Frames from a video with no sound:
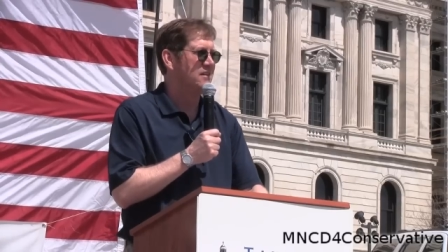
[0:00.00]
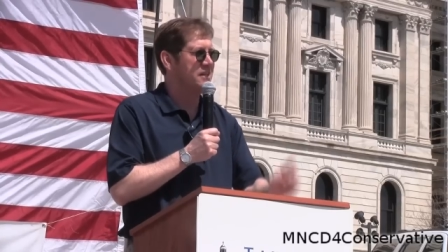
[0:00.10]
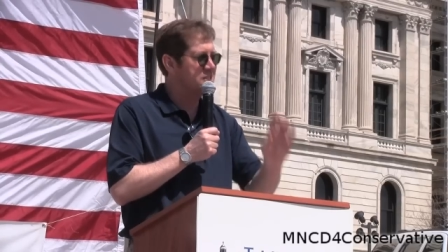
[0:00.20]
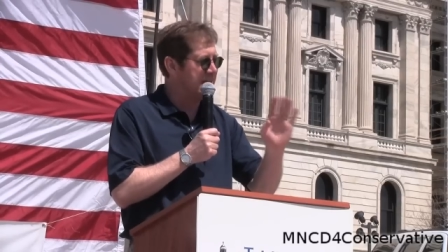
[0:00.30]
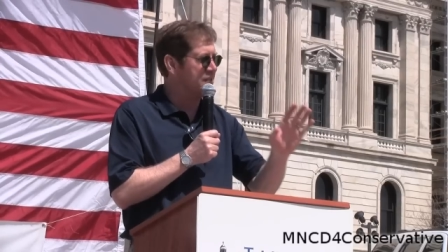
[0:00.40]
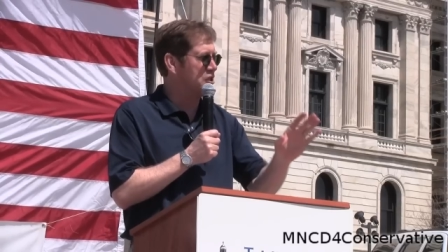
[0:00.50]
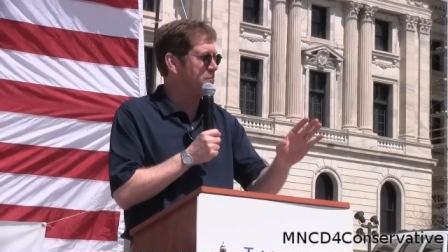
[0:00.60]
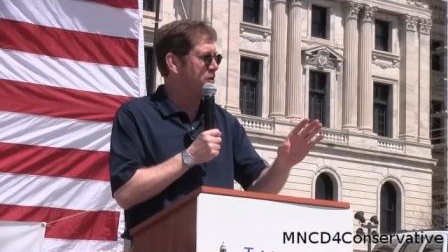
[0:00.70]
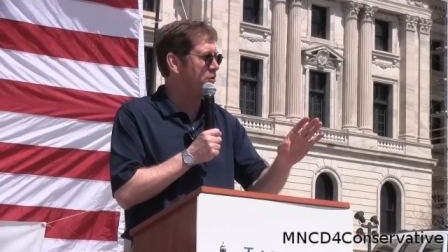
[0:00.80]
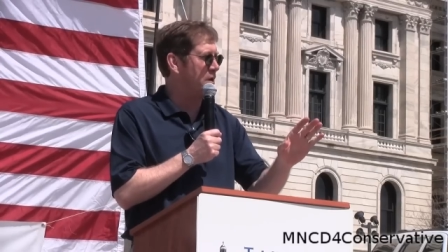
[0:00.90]
The
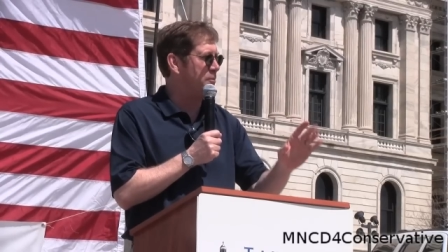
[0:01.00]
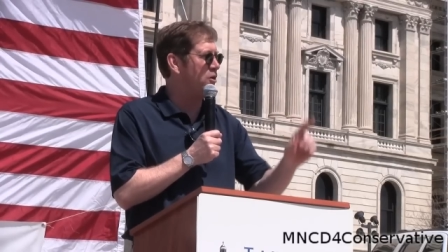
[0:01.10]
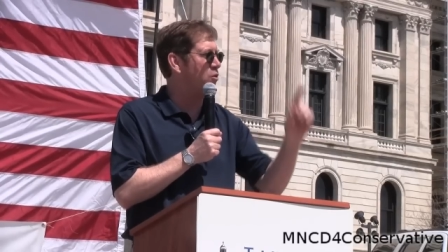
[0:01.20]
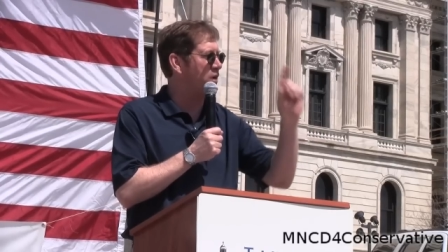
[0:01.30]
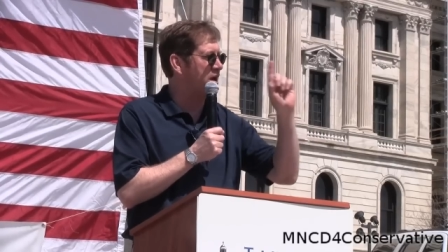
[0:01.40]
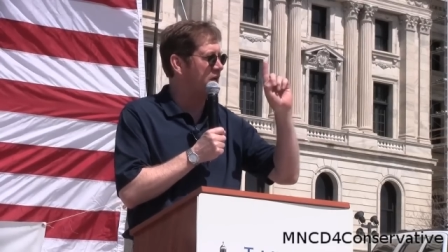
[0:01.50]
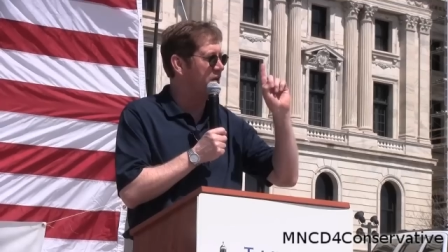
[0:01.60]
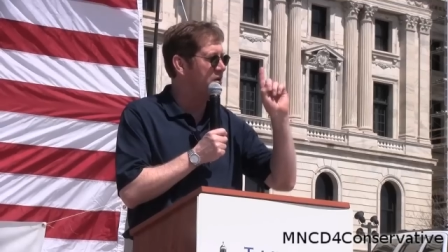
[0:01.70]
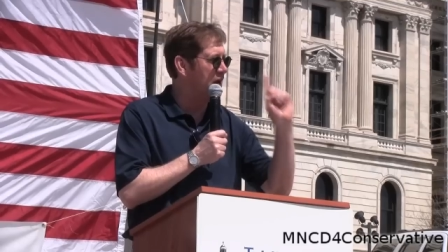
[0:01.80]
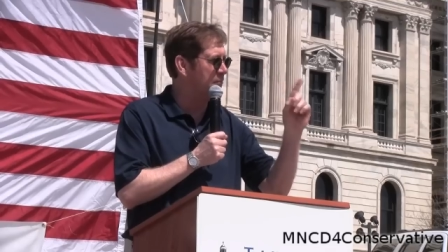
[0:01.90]
Census Bureau report, we are
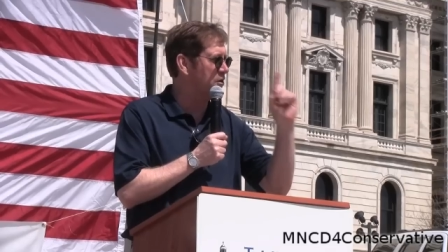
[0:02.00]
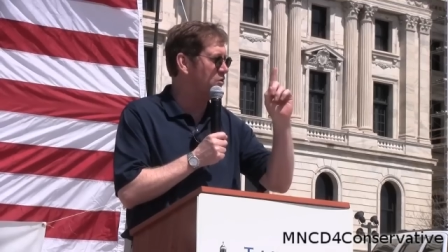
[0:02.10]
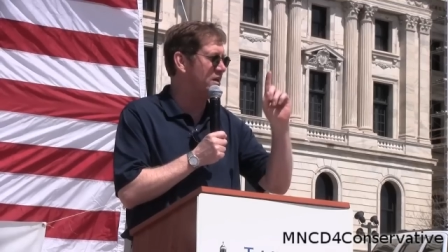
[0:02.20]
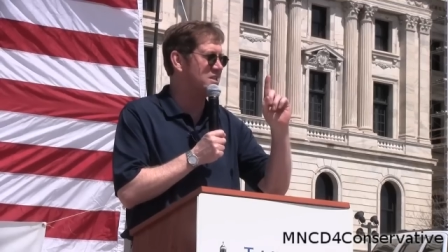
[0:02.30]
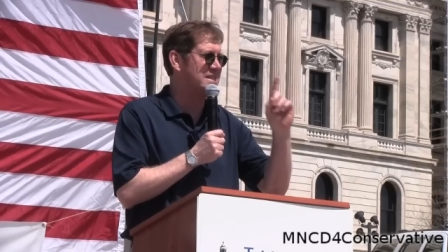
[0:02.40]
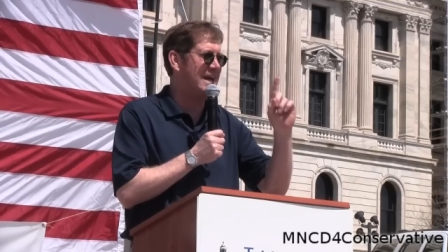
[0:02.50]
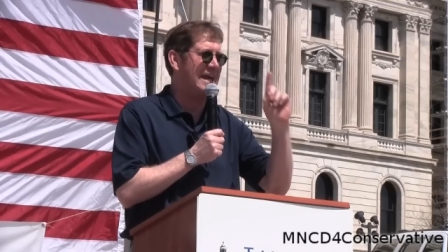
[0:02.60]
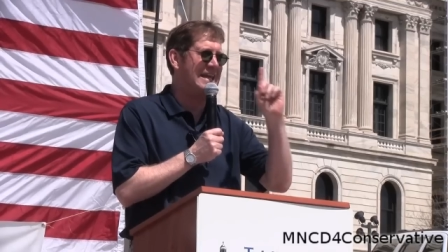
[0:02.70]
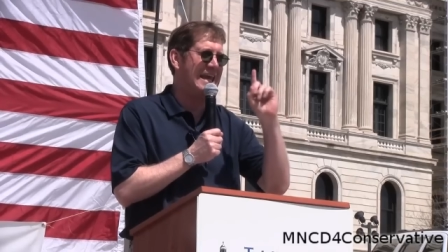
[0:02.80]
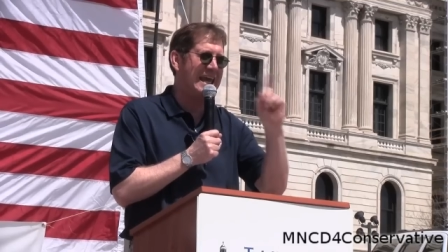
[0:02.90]
the number one
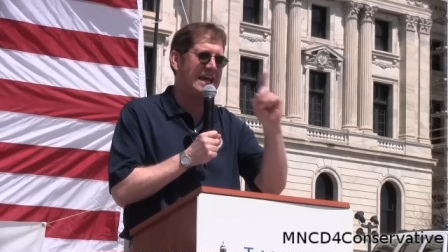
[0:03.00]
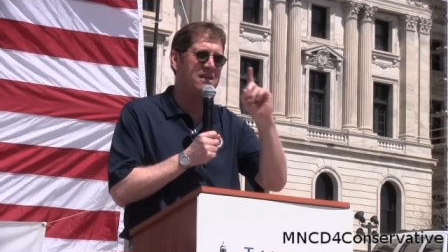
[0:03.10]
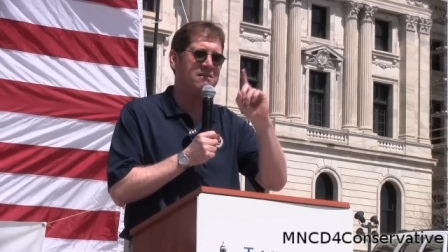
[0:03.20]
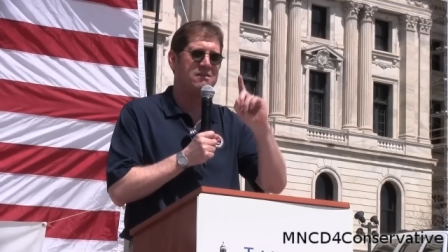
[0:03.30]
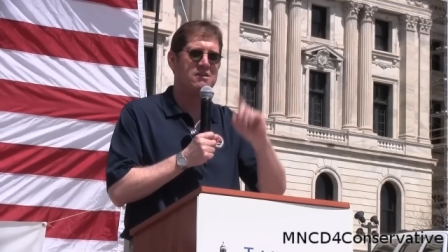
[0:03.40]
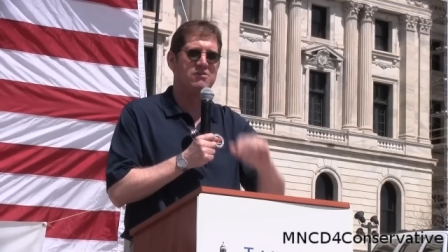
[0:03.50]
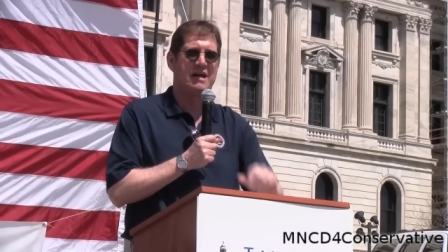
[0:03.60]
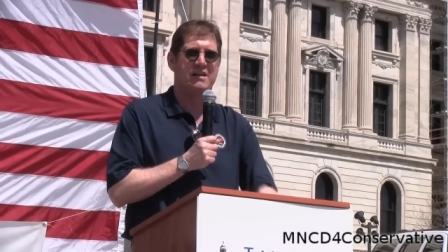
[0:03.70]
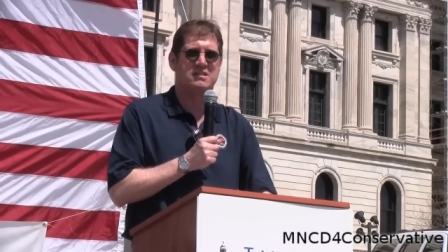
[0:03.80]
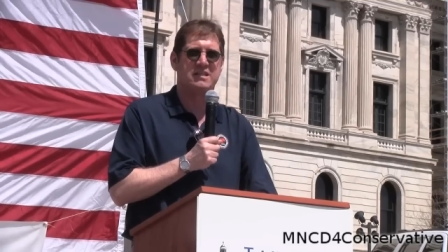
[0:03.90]
state in the
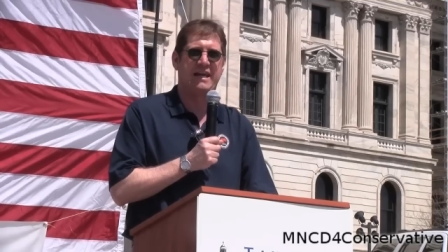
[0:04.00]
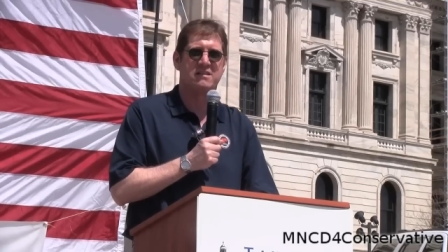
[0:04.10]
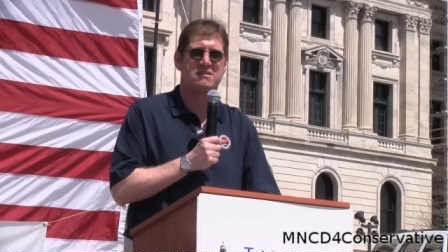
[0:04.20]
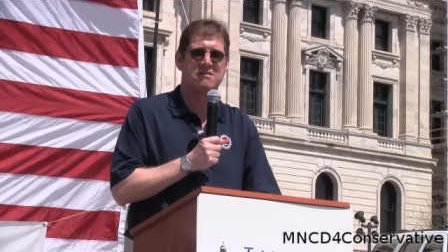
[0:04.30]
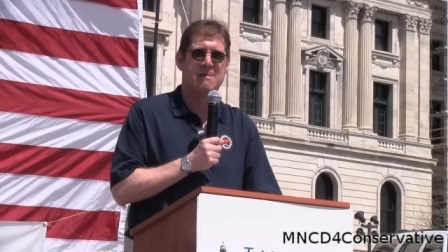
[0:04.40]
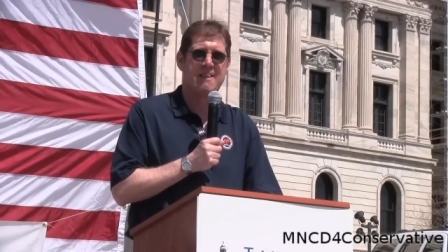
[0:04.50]
United States.